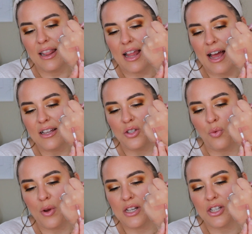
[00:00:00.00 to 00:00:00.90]
Last
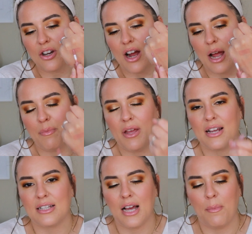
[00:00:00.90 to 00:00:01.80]
winter, I
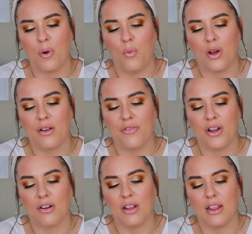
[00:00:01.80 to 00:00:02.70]
picked up one of
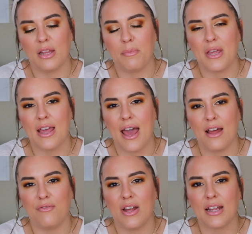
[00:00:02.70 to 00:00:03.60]
their lippy
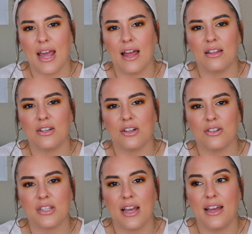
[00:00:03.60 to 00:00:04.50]
advent
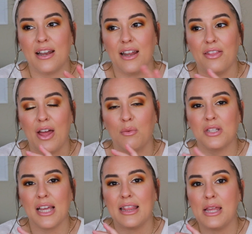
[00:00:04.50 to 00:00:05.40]
calendars, and that
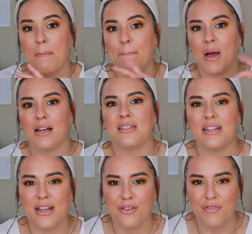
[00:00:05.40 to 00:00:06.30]
was like the best
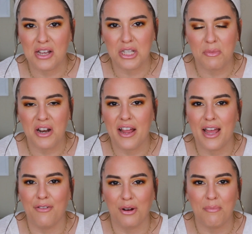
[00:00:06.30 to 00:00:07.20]
investment I
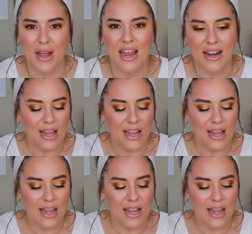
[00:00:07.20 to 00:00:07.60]
ever made.